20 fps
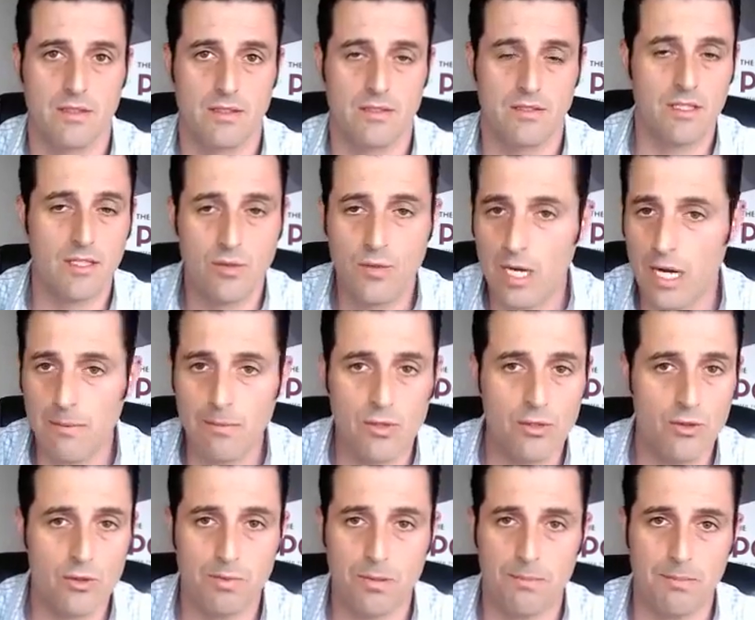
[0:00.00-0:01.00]
It's an incredible
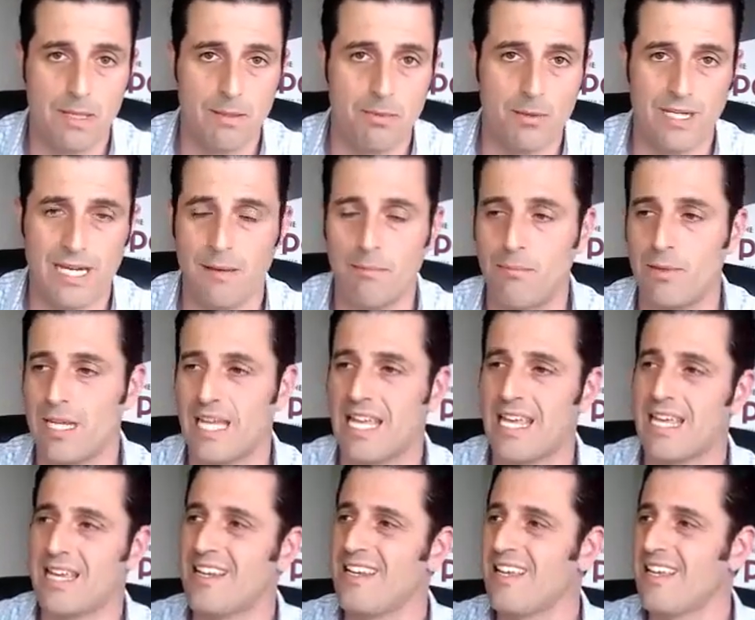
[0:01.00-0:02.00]
group of people, and I'm
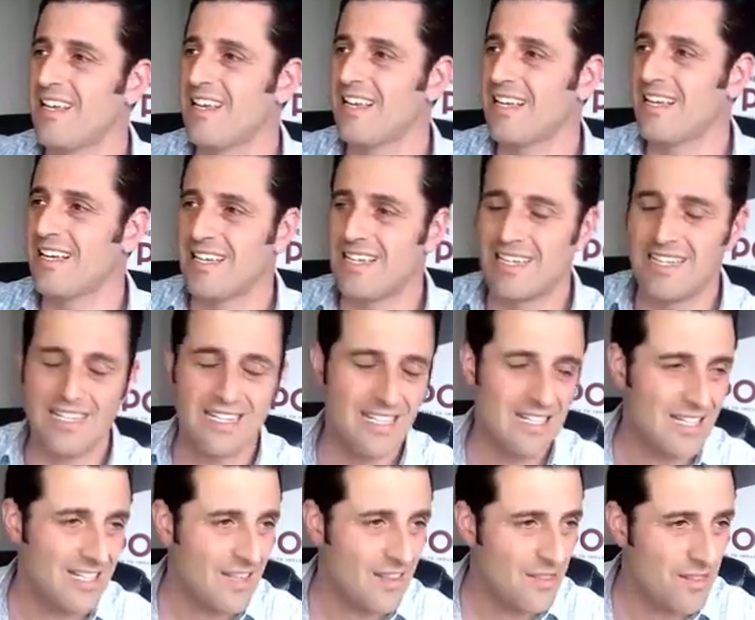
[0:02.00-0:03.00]
bringing in
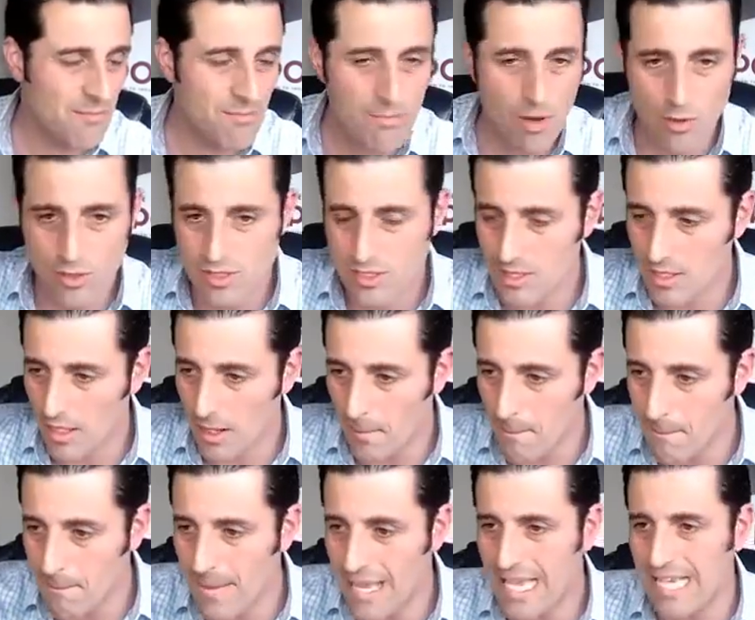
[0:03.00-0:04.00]
the most
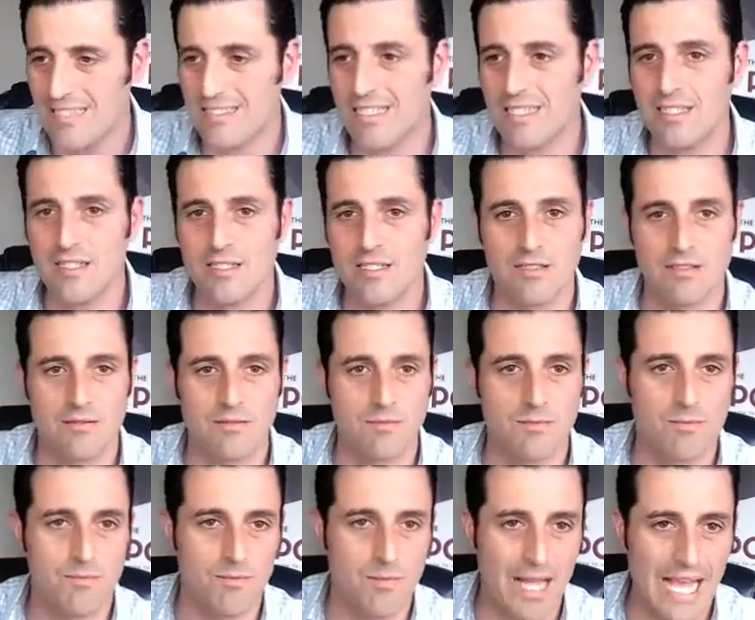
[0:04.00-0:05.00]
amazing
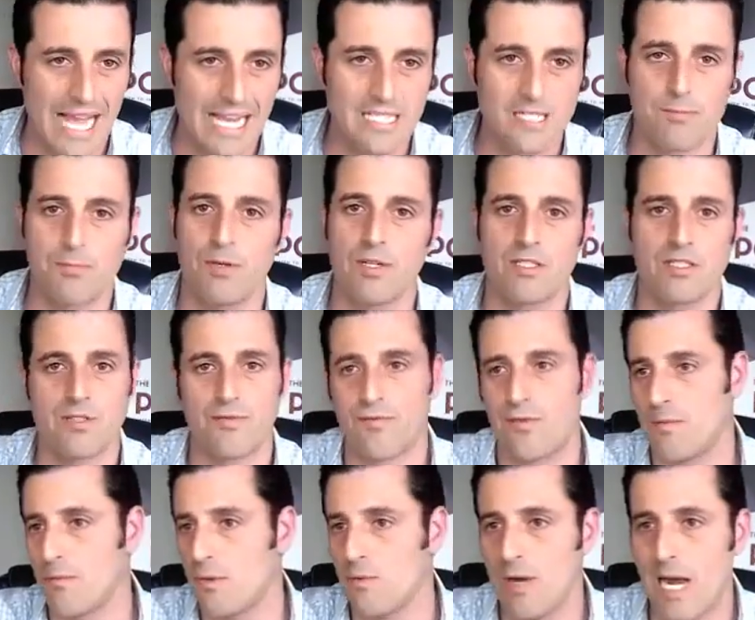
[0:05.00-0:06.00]
experts
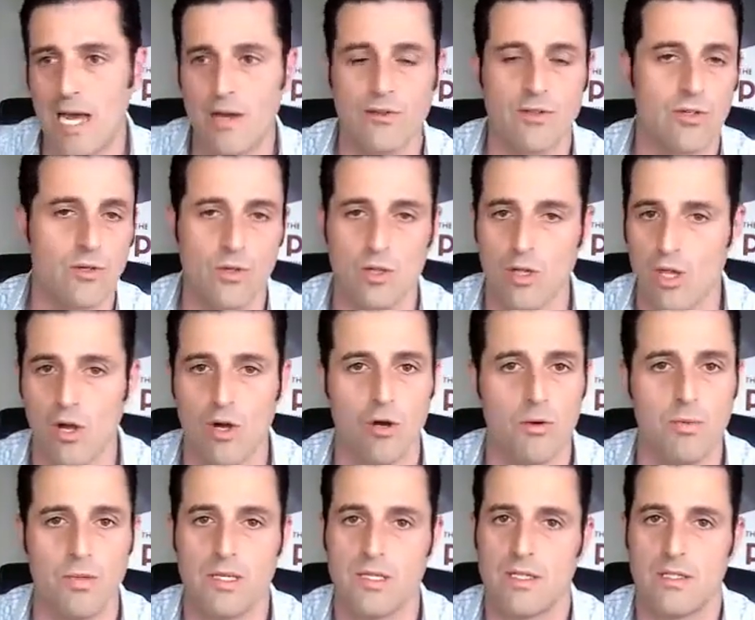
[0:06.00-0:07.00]
from around the
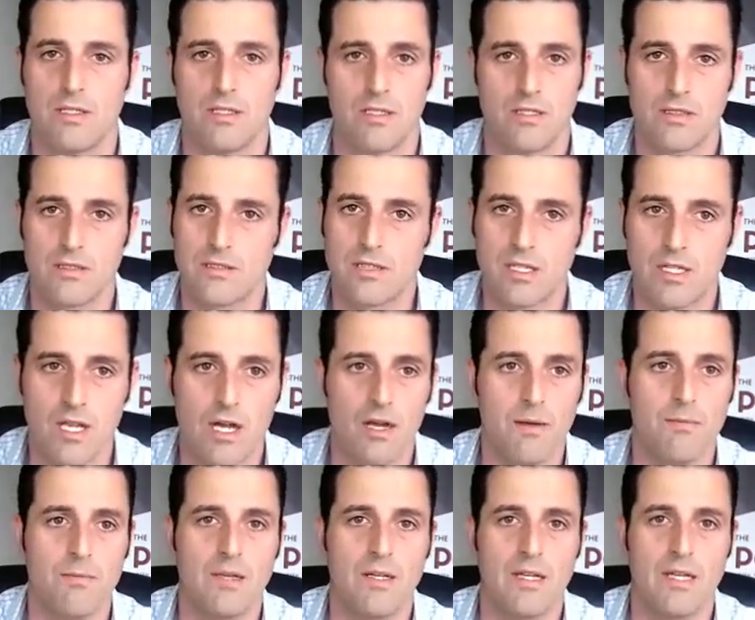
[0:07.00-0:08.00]
globe to
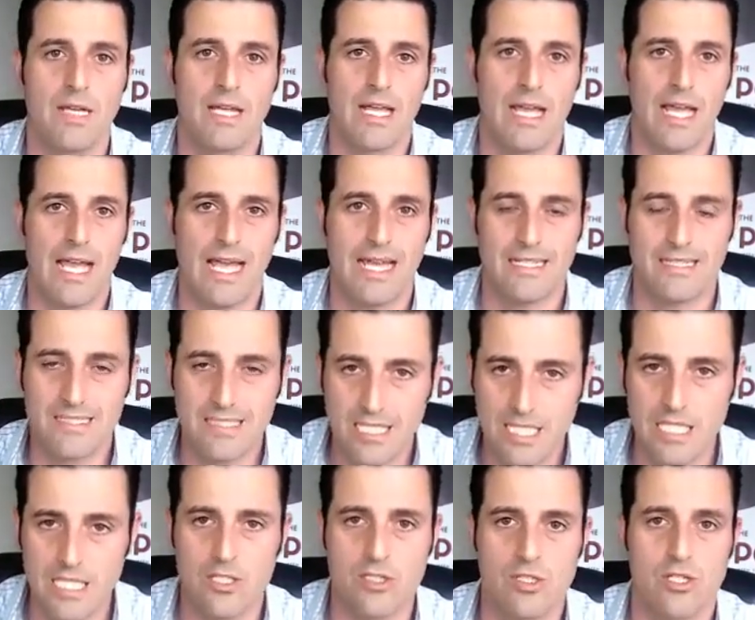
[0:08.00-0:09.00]
come and
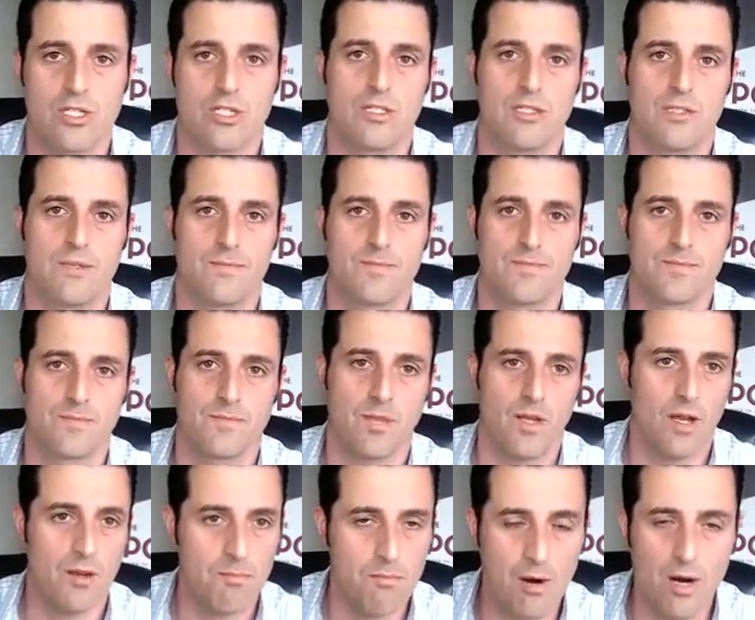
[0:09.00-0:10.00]
teach
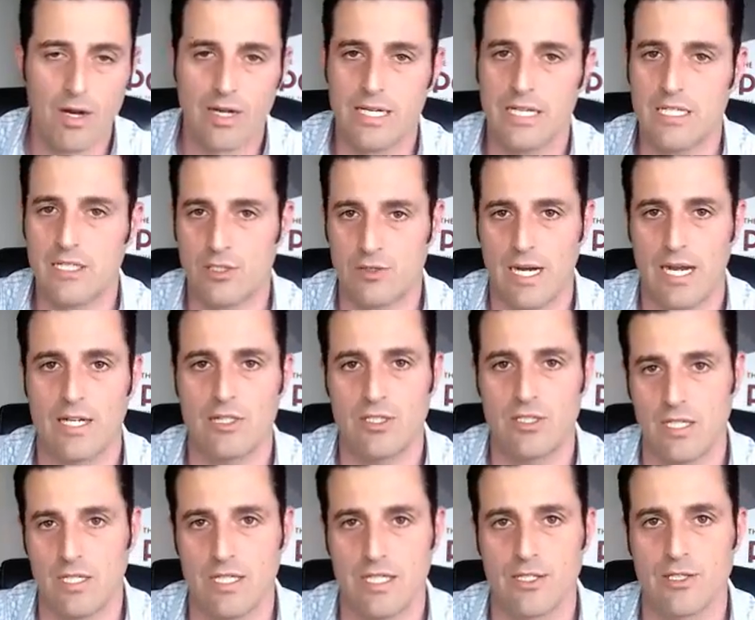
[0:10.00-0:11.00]
on marketing
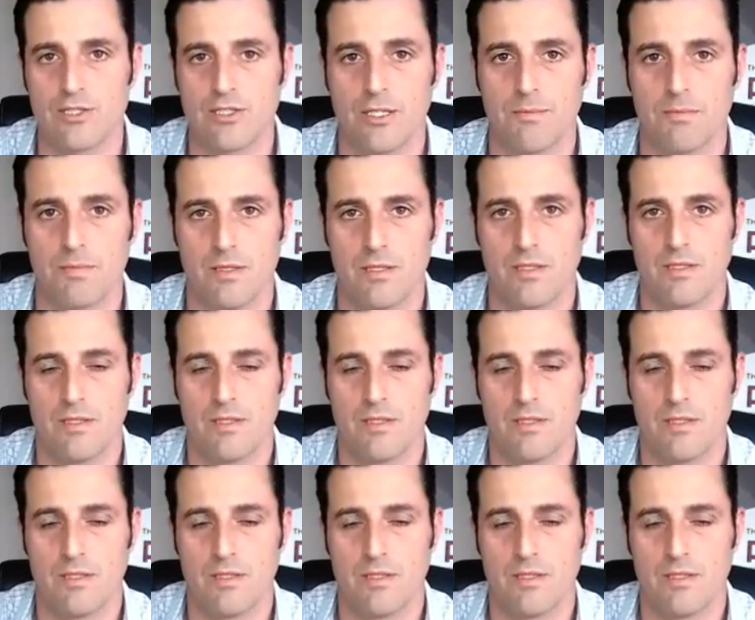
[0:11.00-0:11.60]
strategy and leadership.